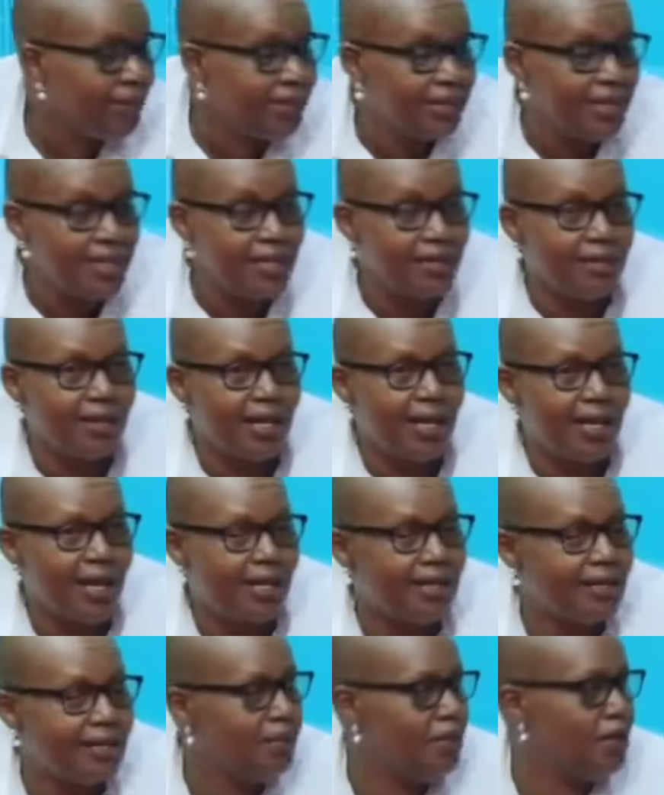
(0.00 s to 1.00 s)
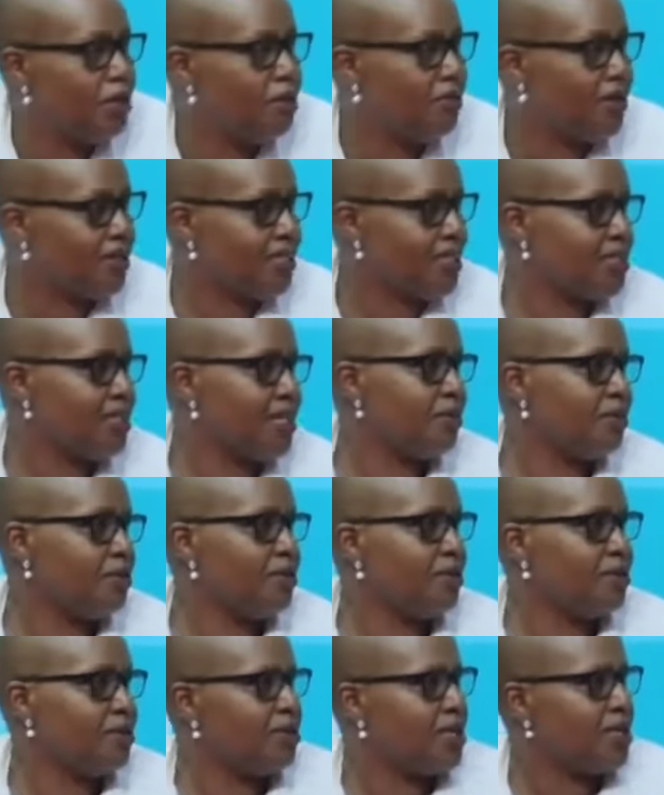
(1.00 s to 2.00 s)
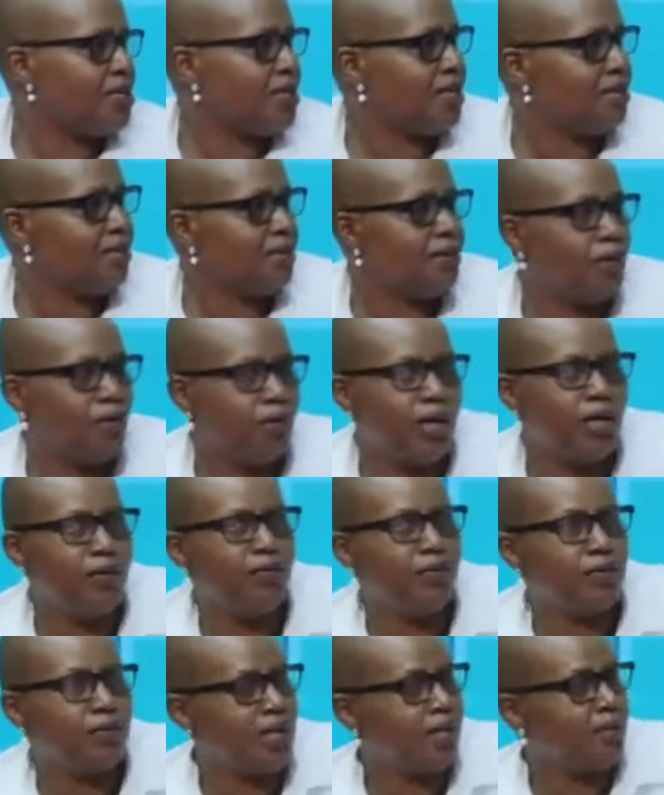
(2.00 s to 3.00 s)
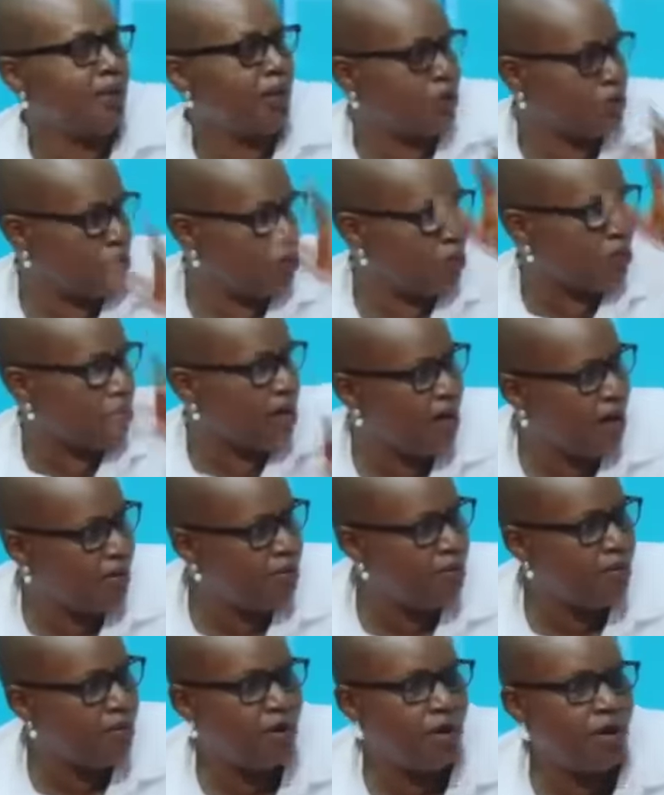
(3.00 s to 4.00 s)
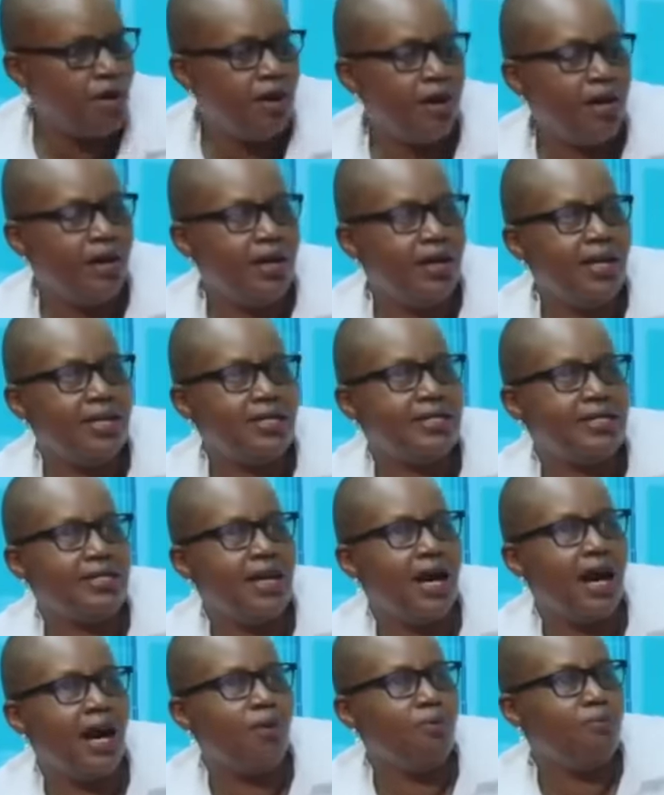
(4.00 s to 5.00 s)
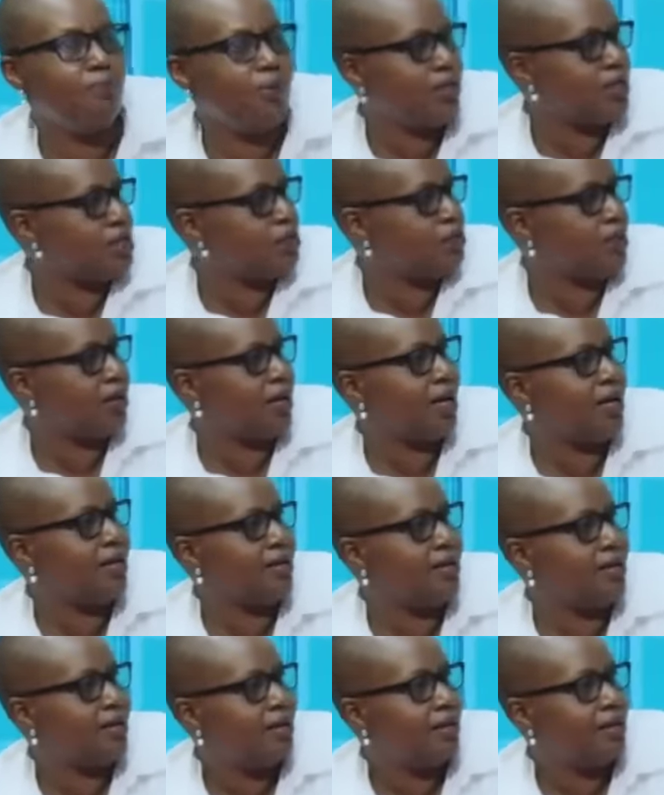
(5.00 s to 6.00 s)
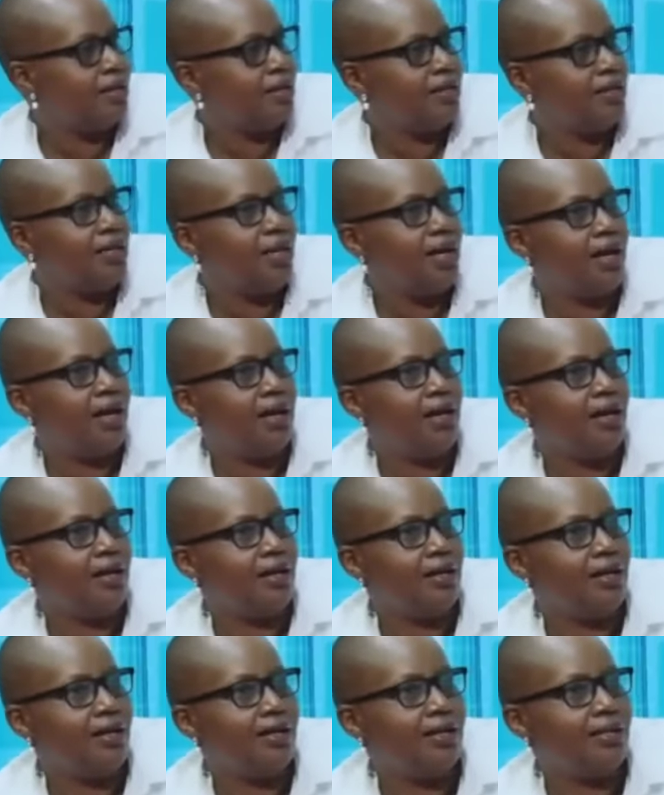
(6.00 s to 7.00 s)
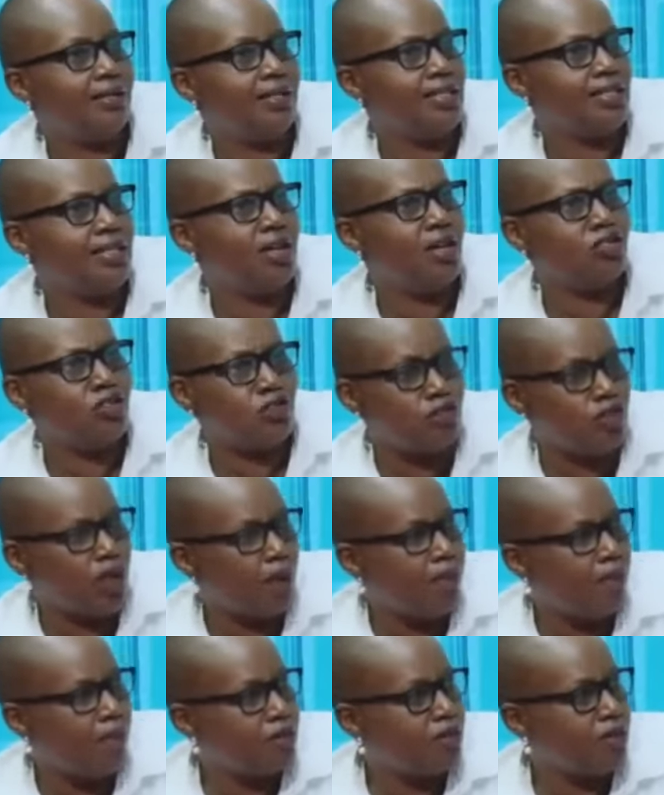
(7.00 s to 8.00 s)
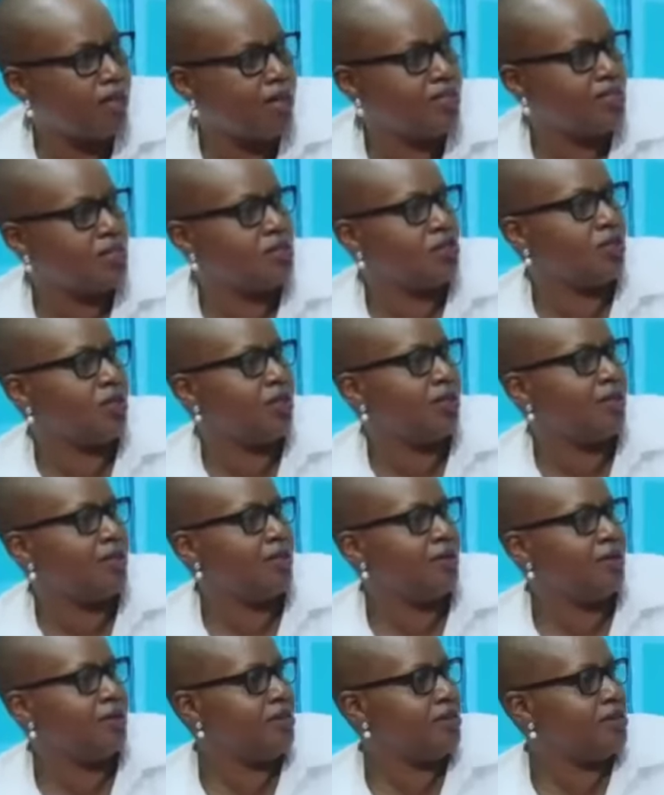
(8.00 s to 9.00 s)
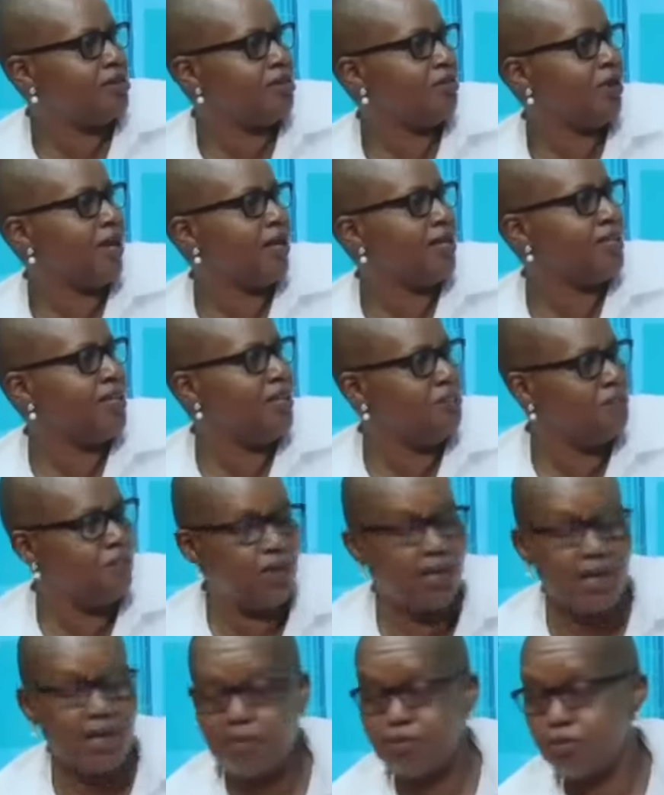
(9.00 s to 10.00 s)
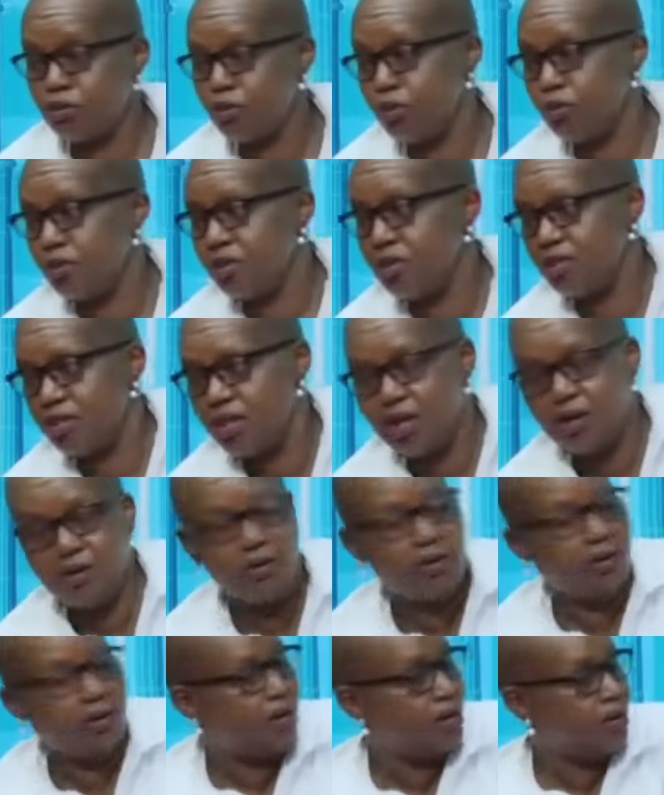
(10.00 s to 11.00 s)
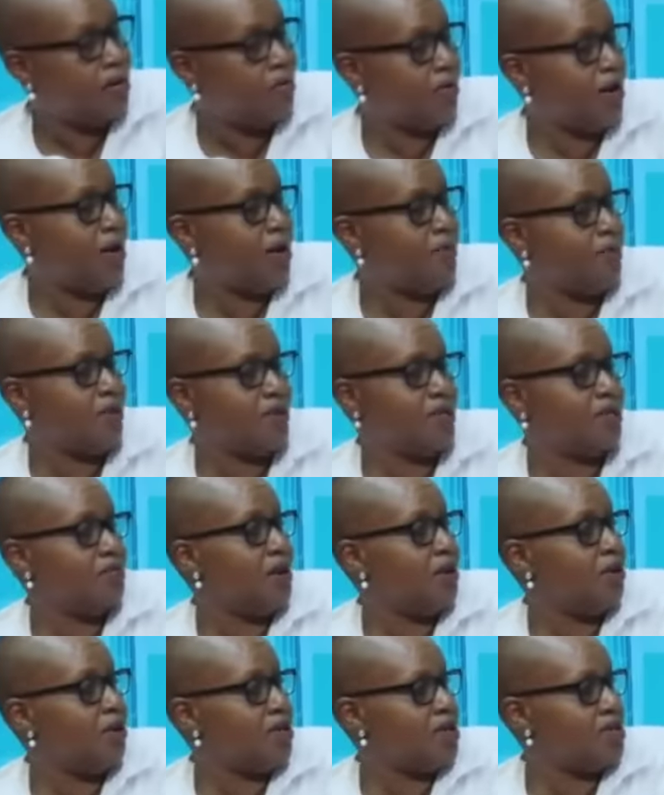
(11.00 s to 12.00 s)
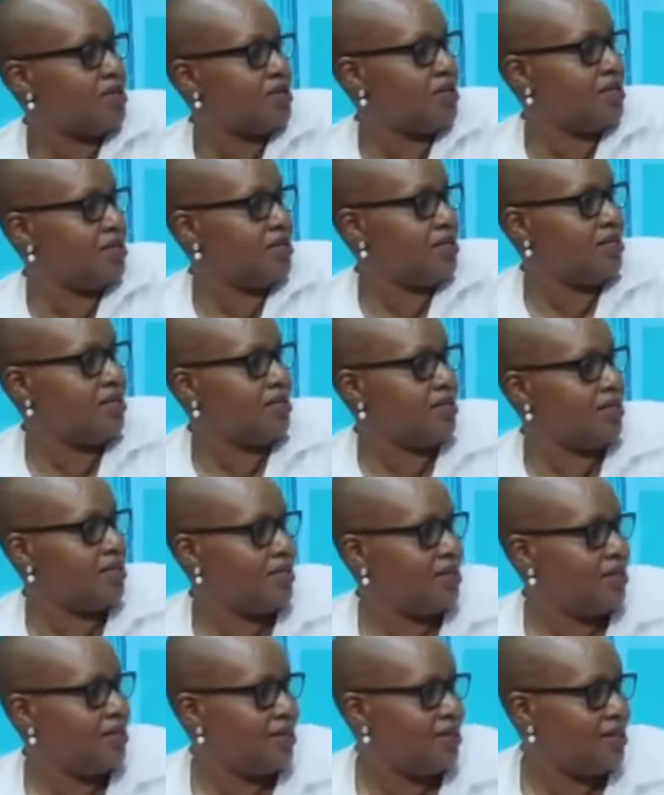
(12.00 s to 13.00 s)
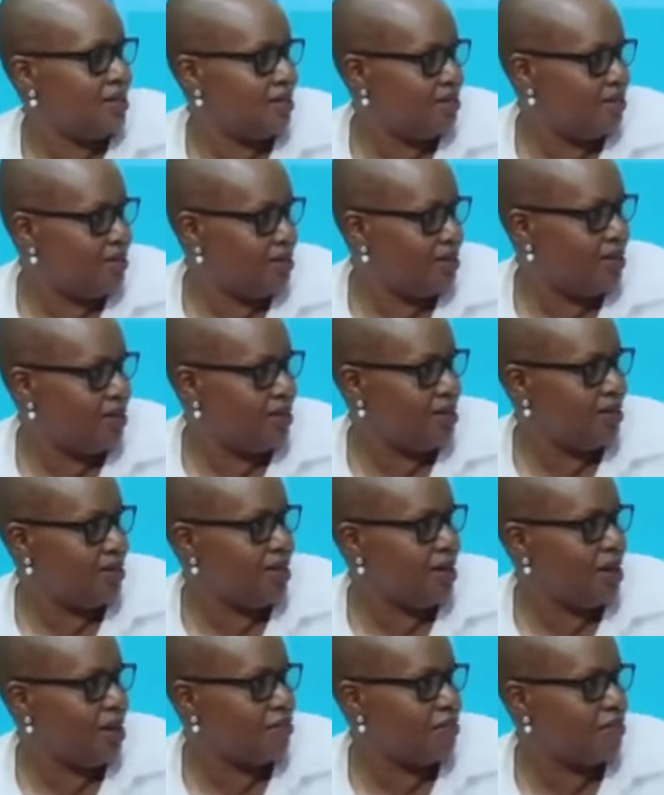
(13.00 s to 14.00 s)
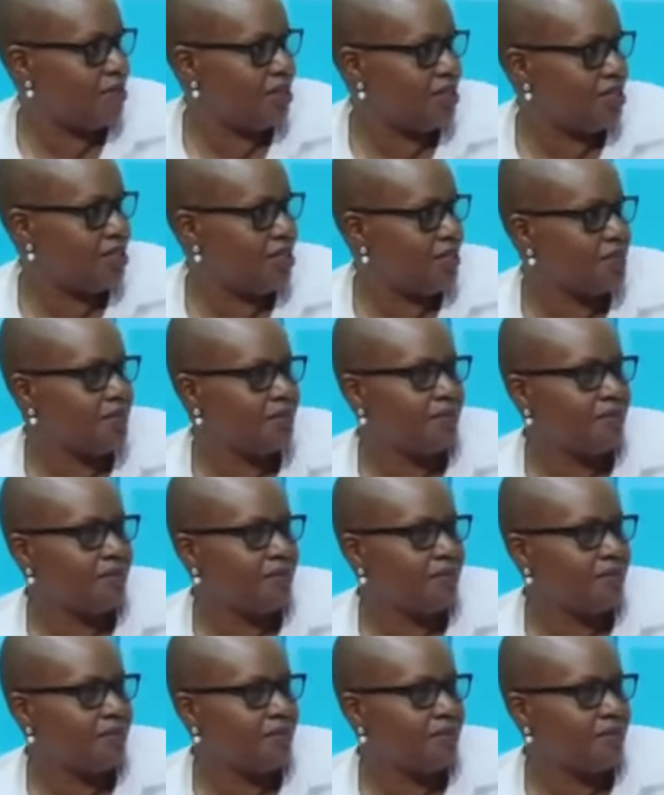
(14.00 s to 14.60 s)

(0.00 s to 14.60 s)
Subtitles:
And many of us are saying we shouldn't wait for someone to grab. Let's see how best we can. There's a lot of talk about transition. The reason why DP, I'm told now, why President Mao is in government,